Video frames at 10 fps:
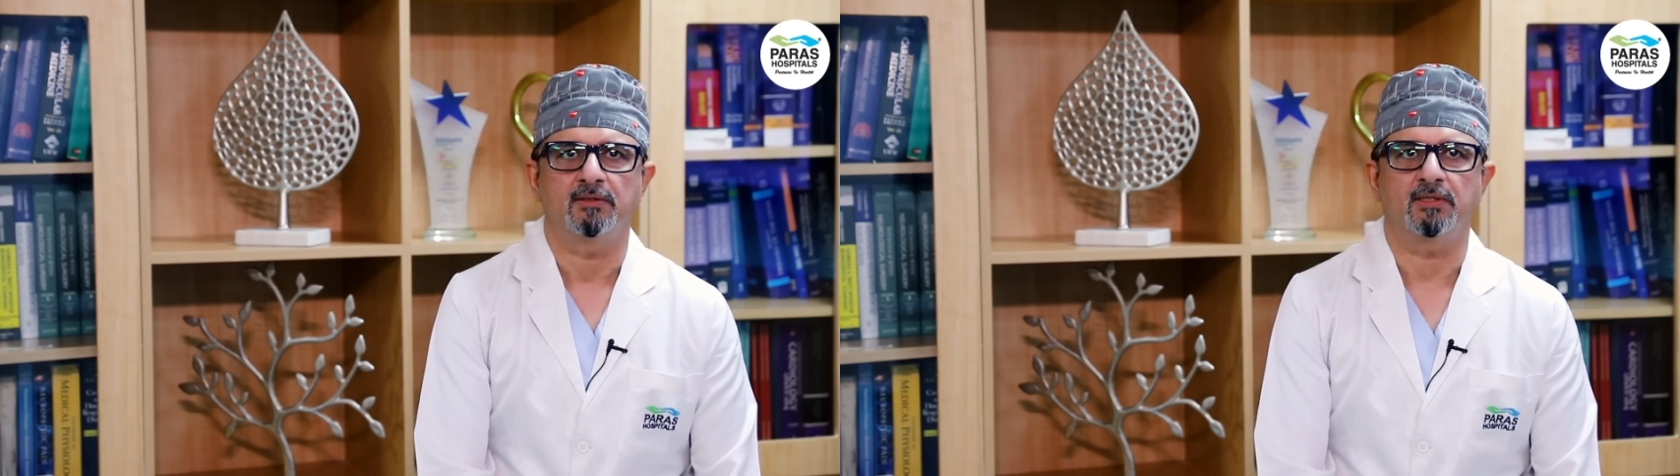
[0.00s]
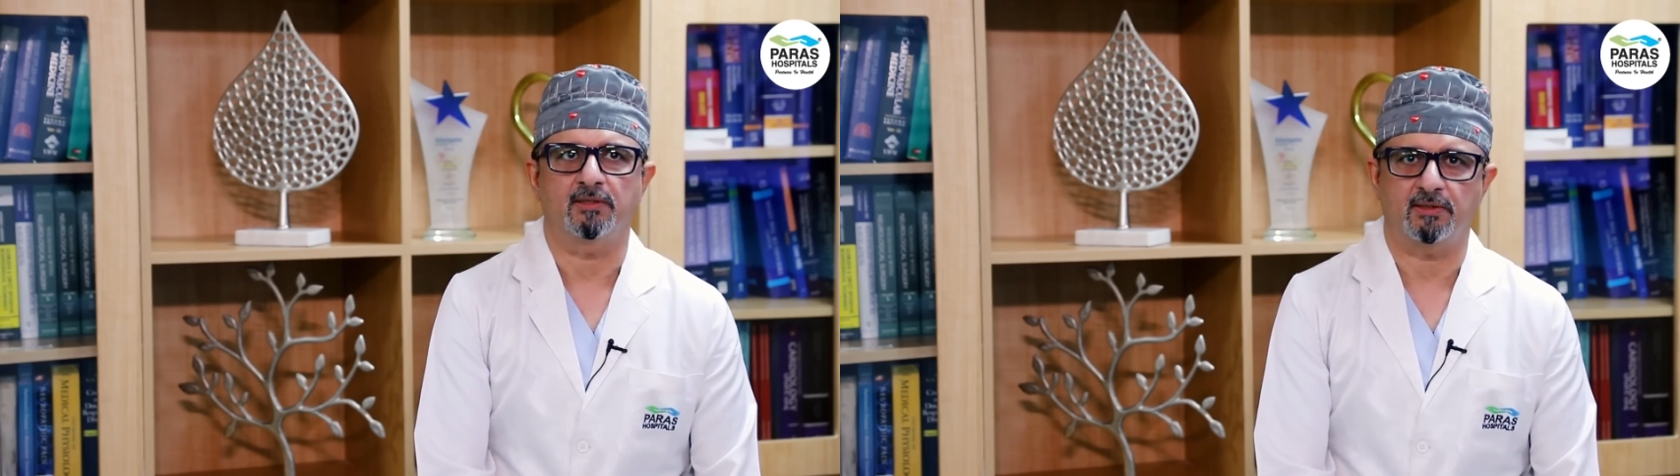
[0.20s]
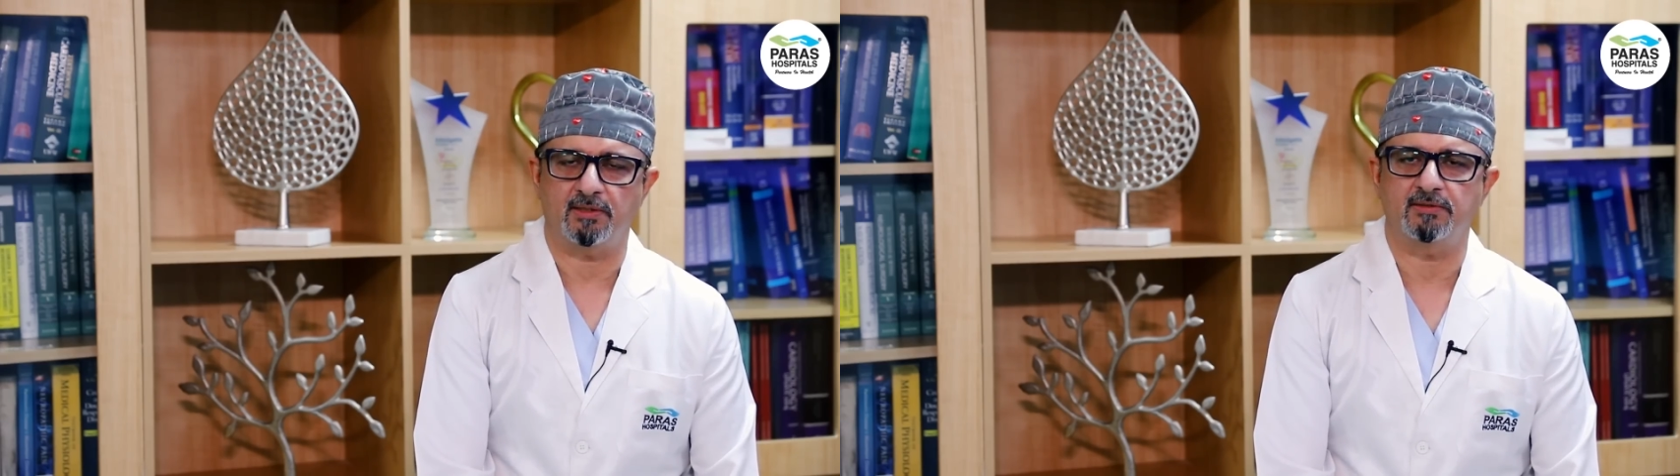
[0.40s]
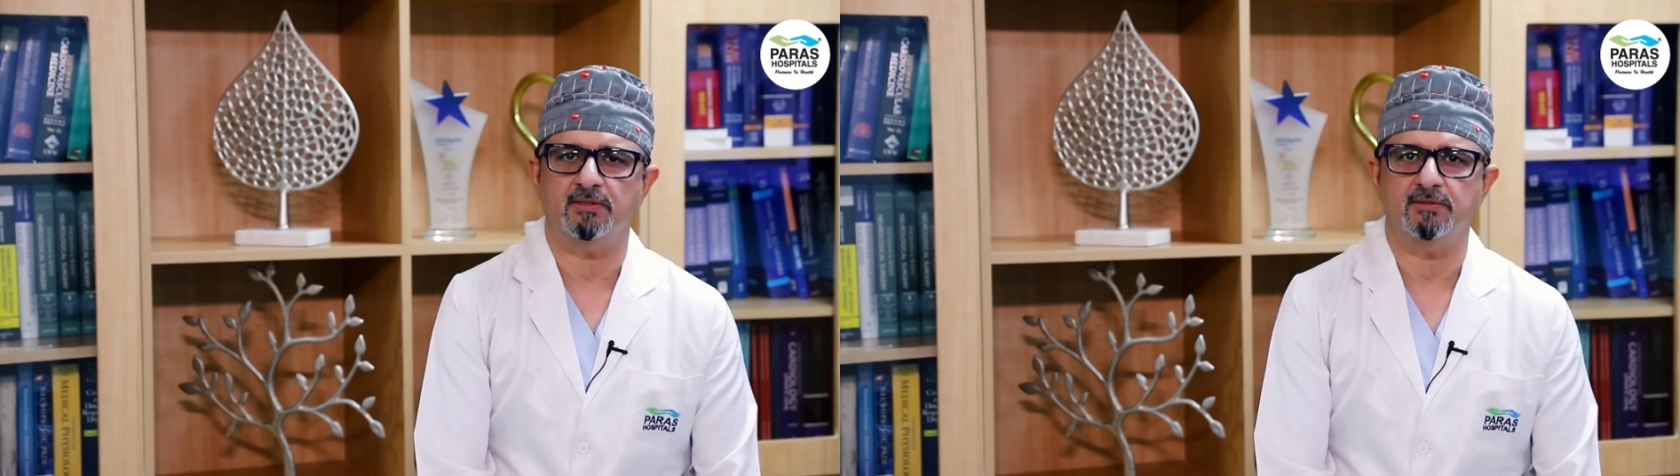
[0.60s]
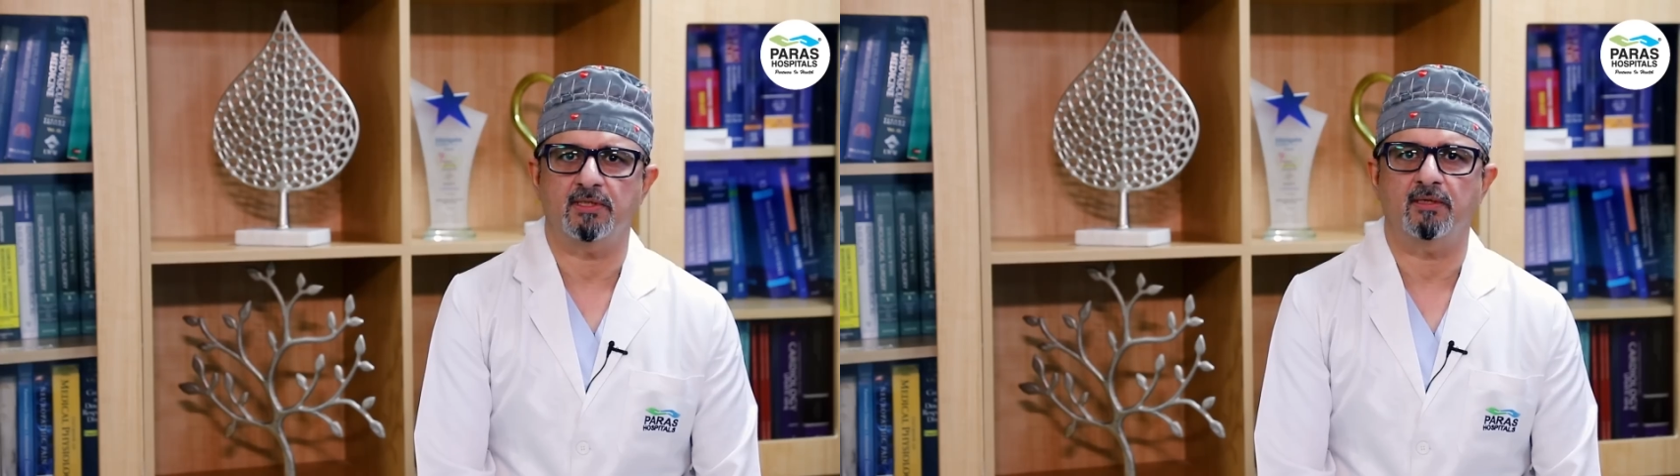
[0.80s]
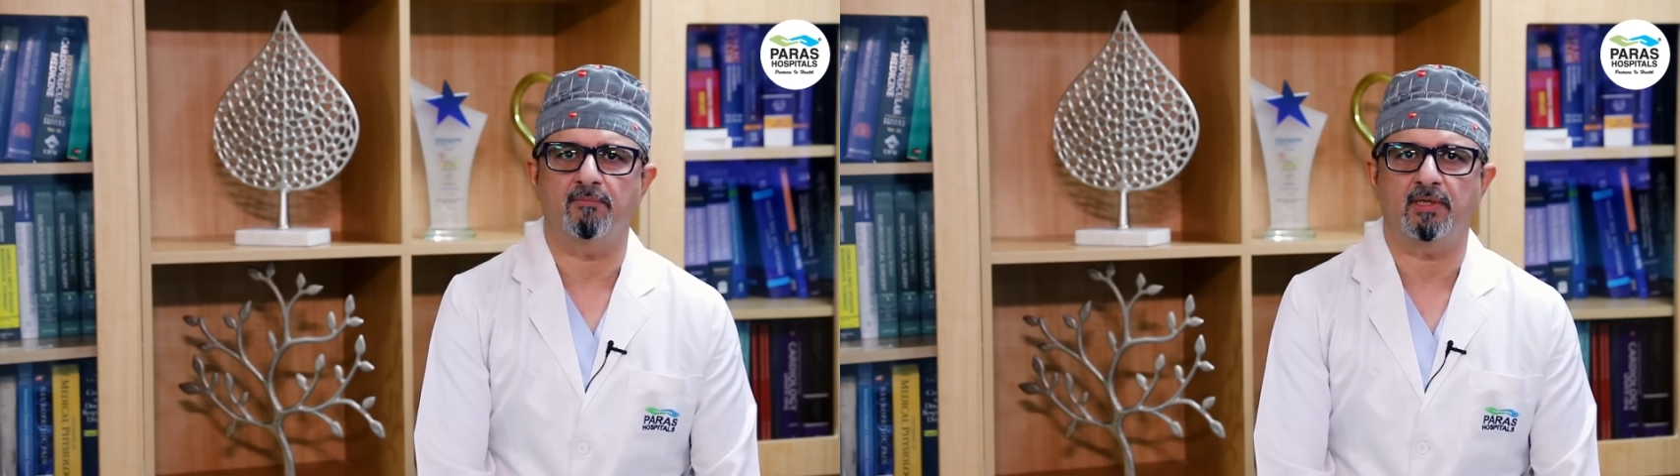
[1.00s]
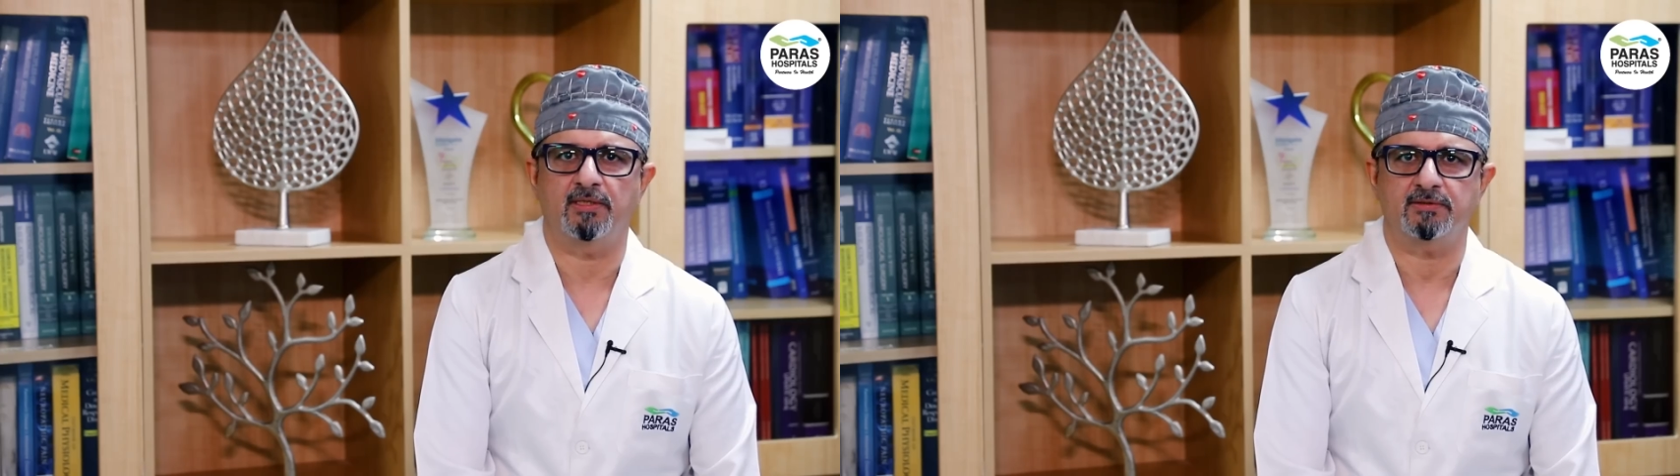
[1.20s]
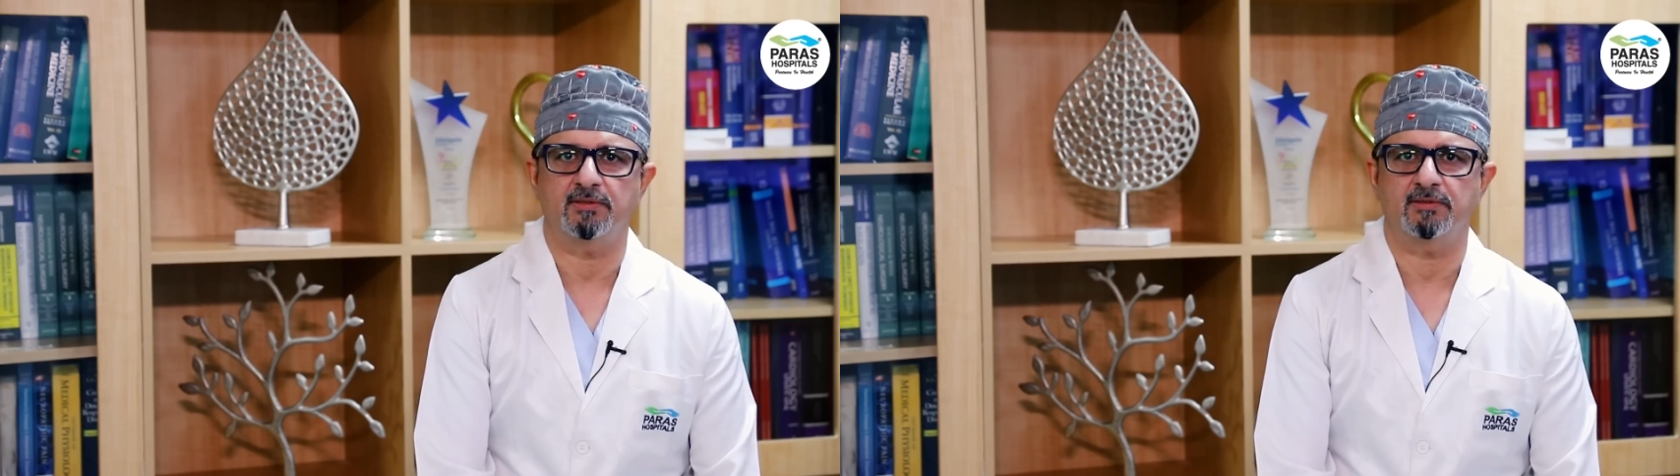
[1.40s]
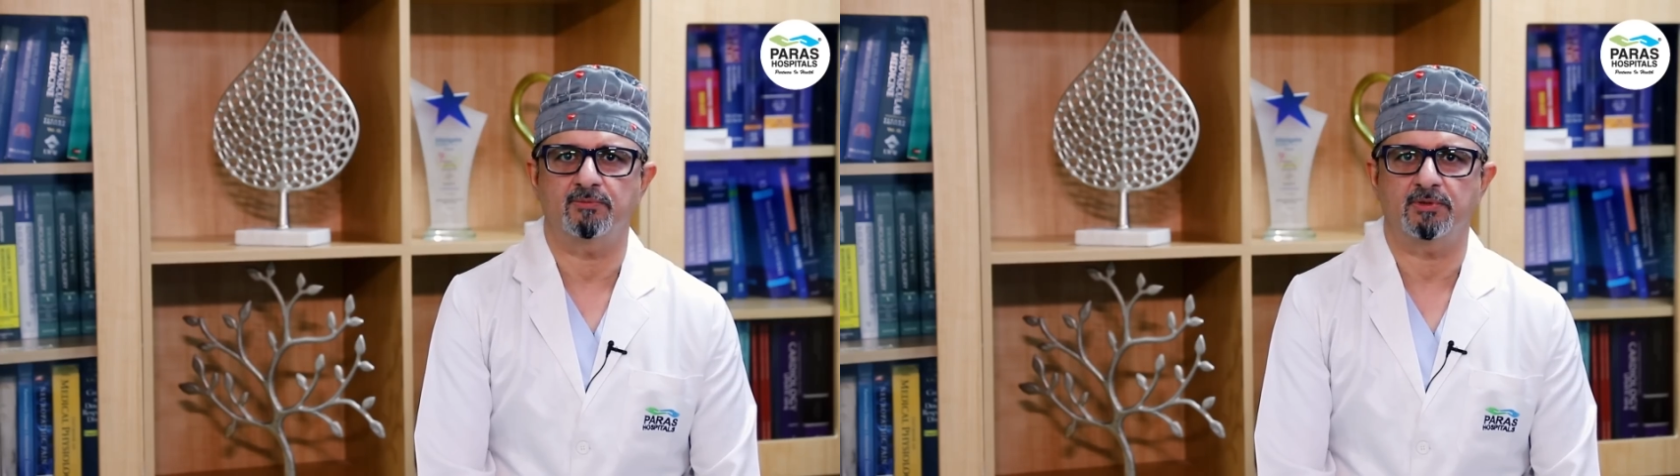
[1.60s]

The other reasons are medicines,